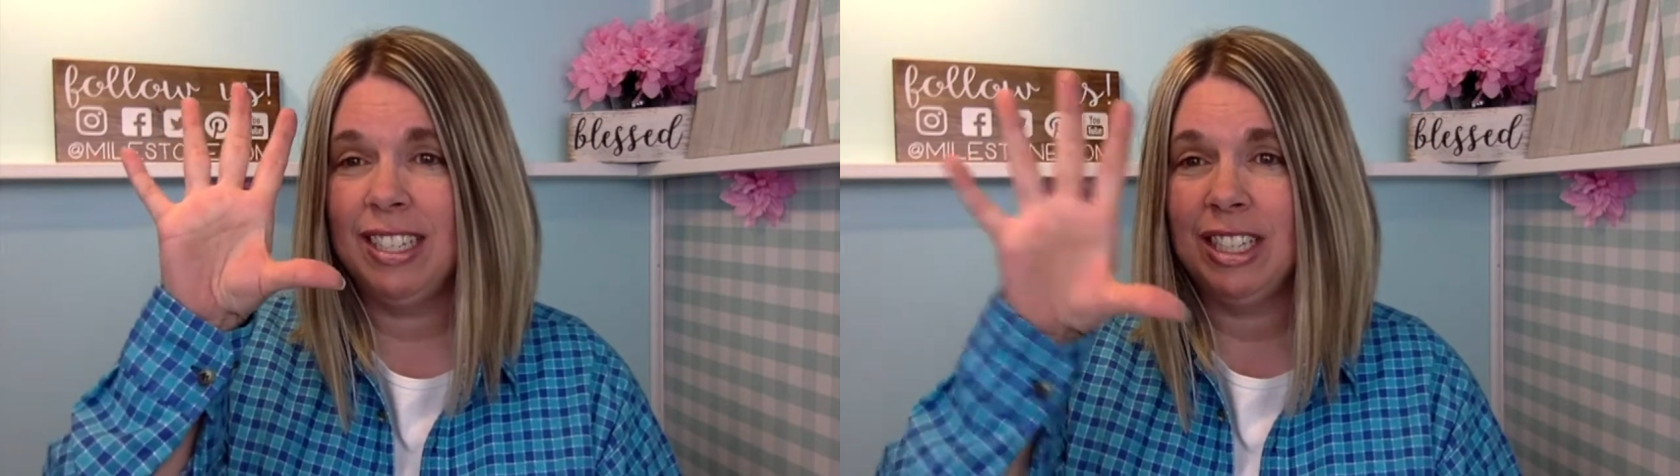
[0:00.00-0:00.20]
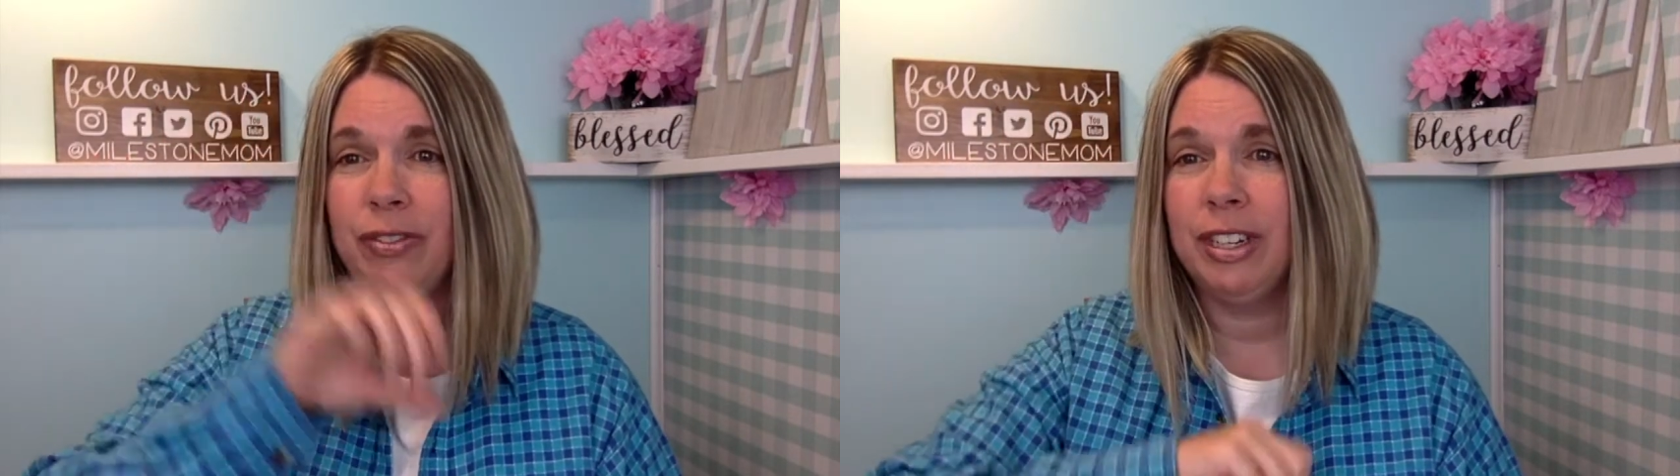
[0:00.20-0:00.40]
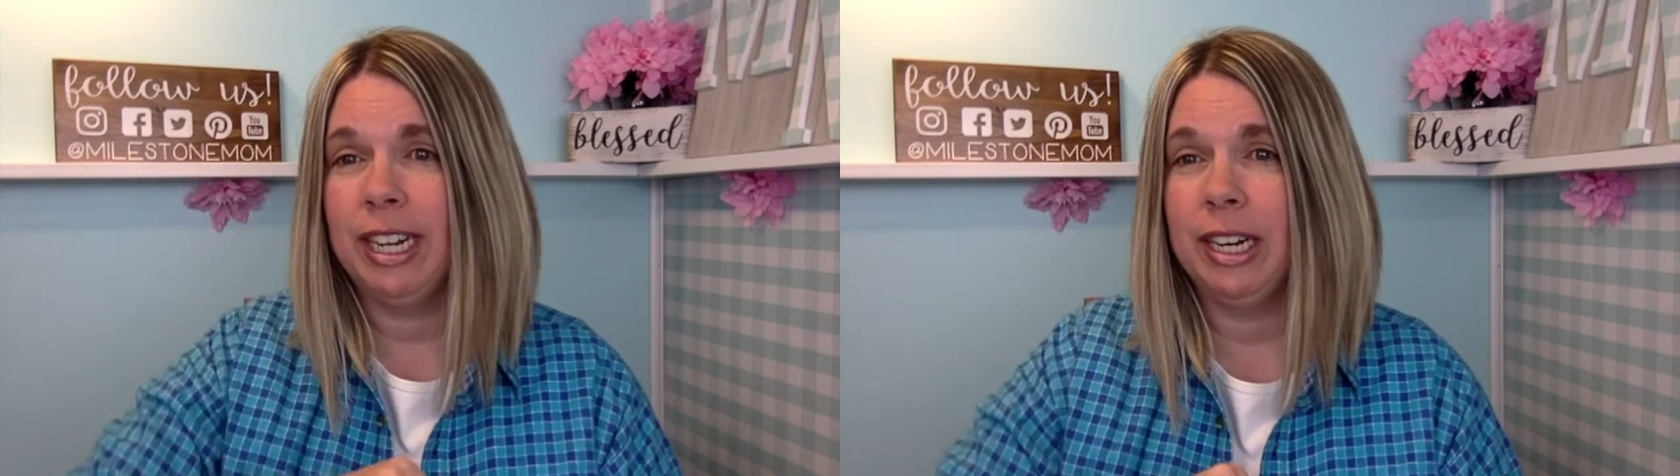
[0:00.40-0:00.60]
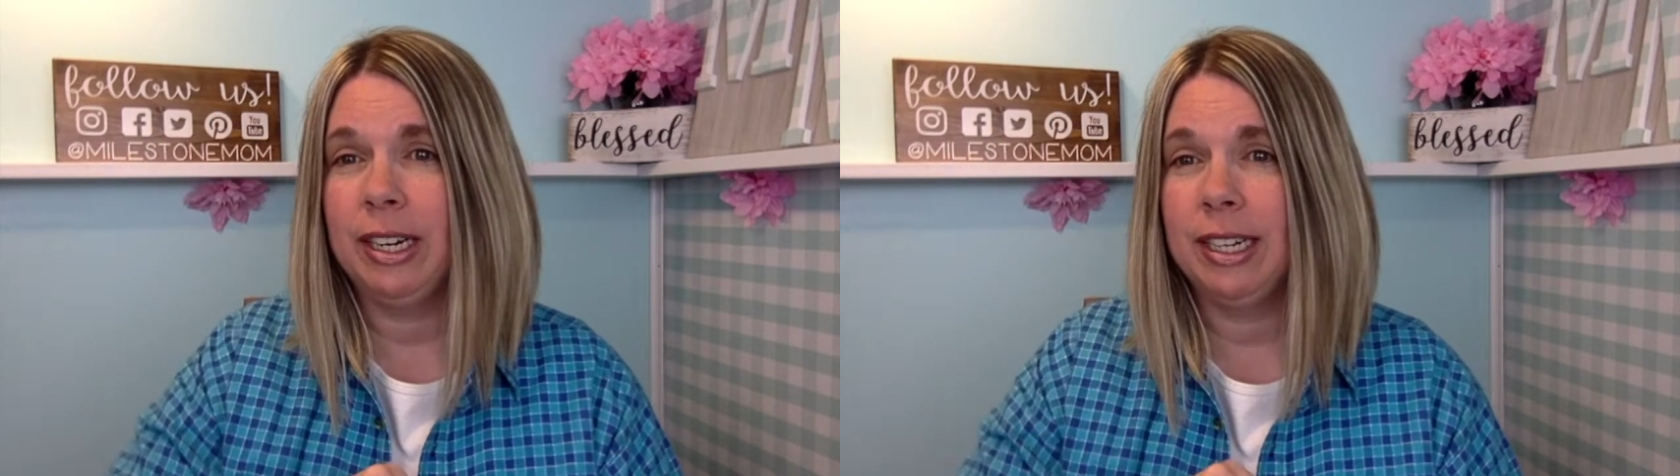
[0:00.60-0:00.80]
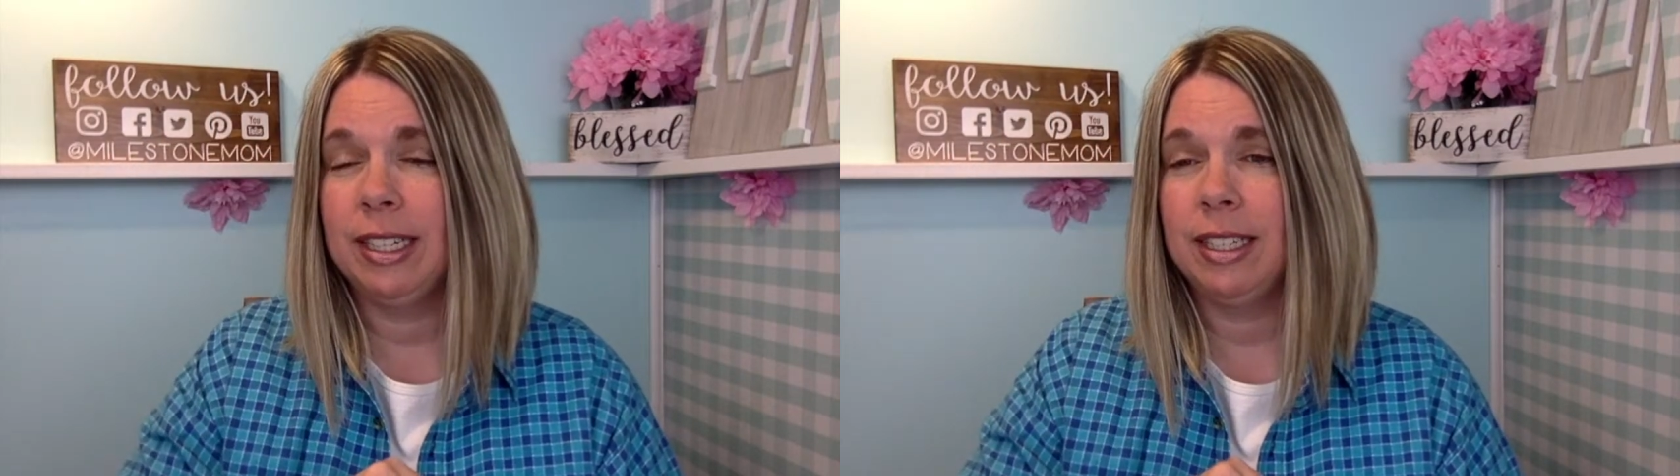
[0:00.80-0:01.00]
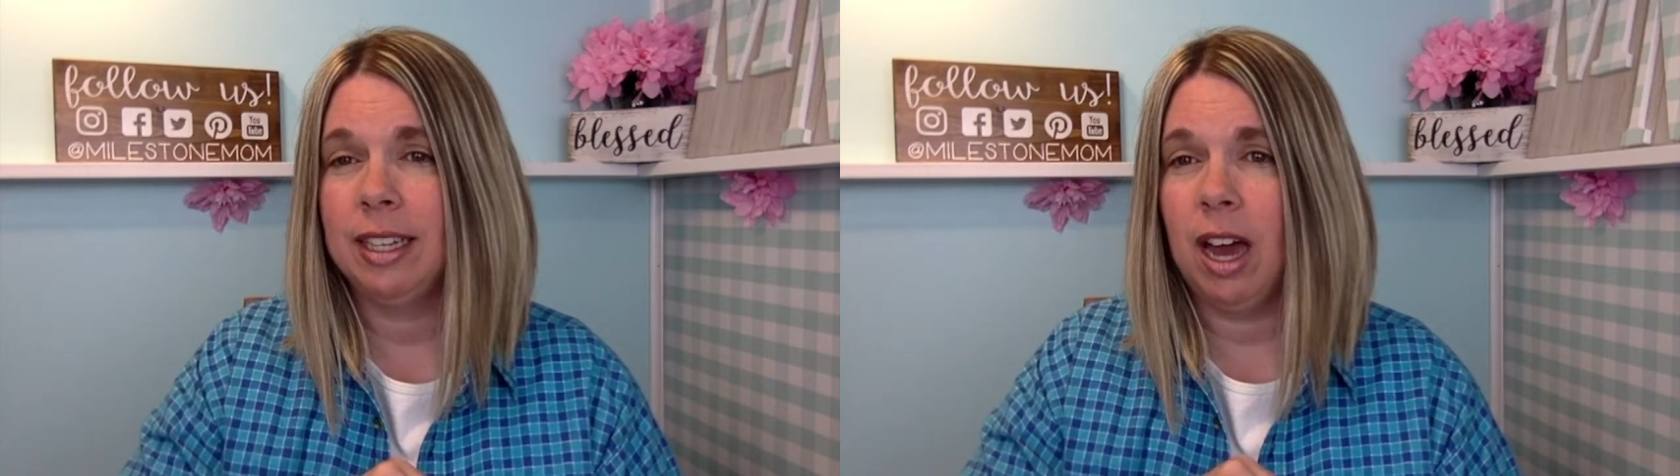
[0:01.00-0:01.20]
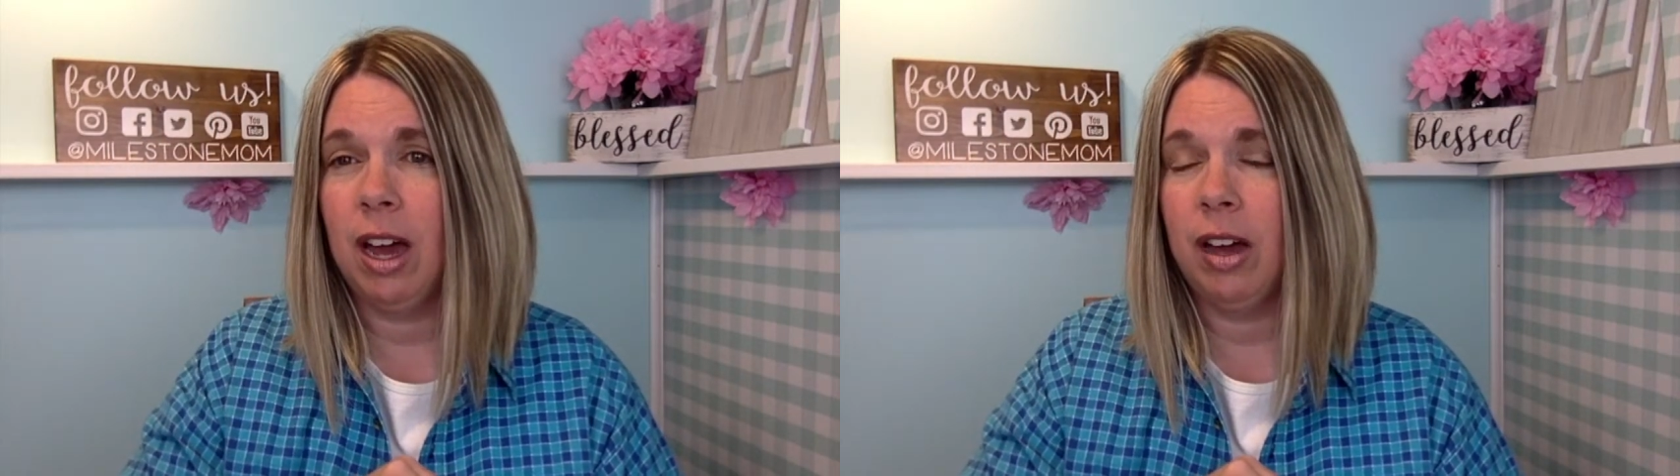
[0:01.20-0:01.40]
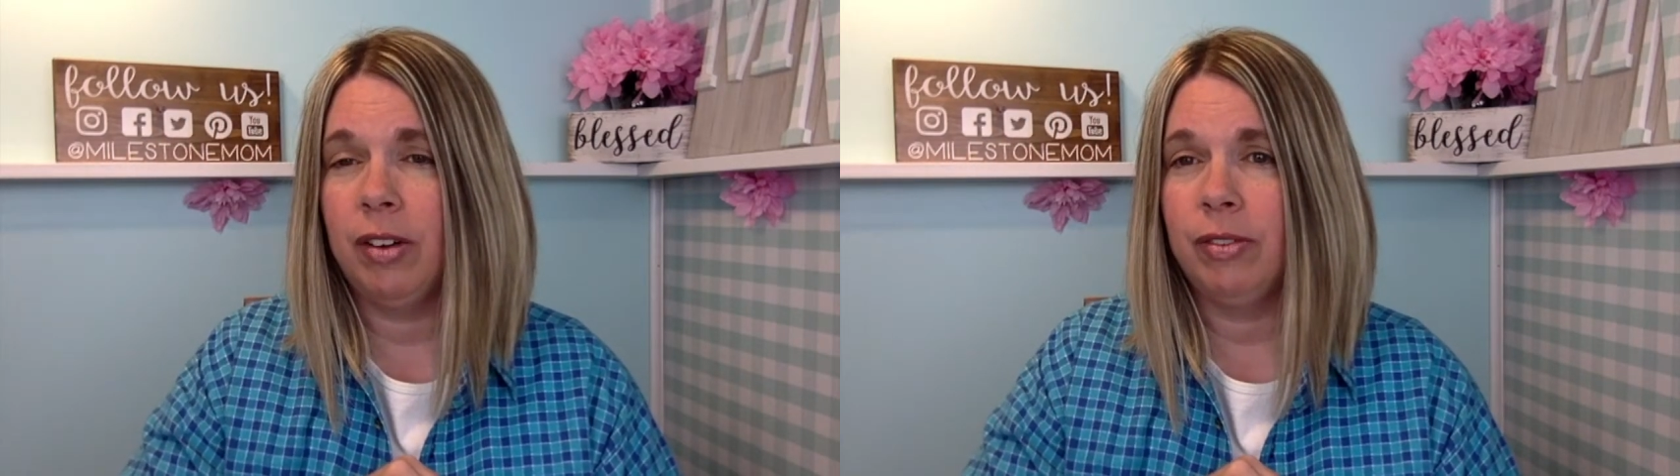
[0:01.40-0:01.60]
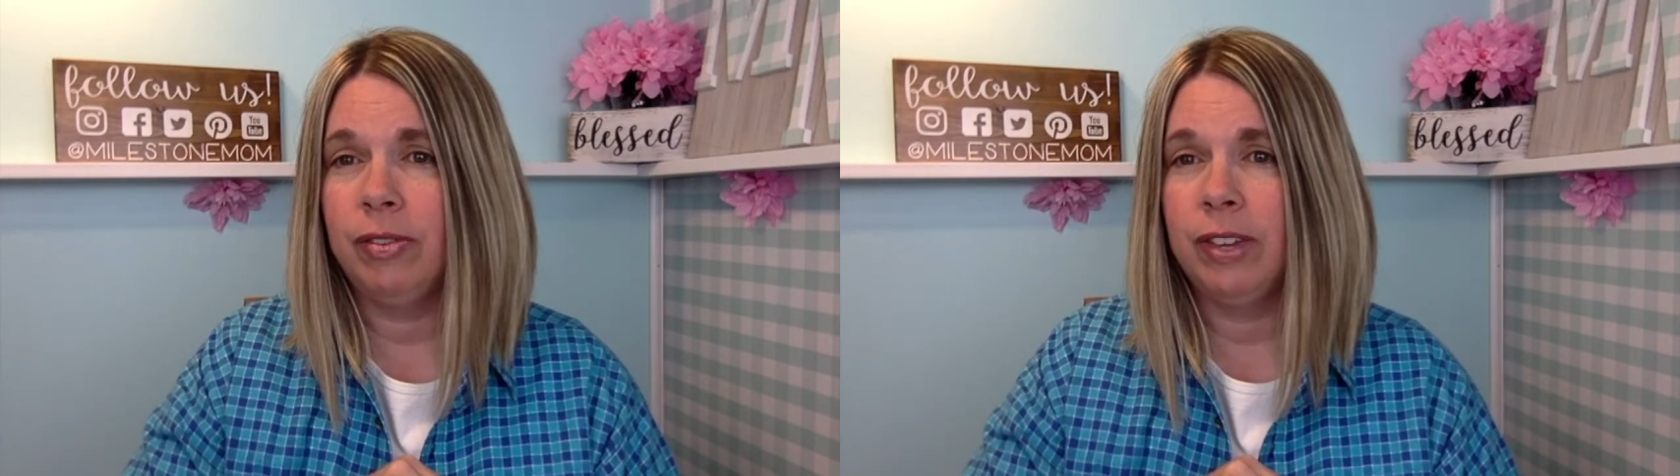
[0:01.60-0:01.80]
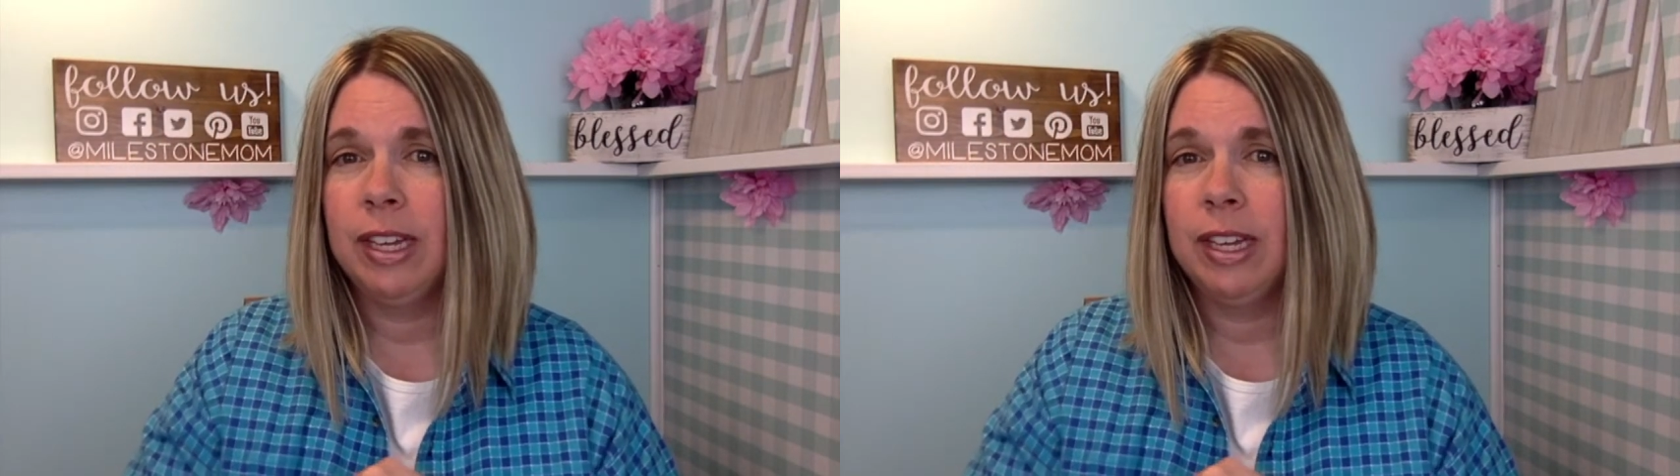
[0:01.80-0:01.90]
different areas of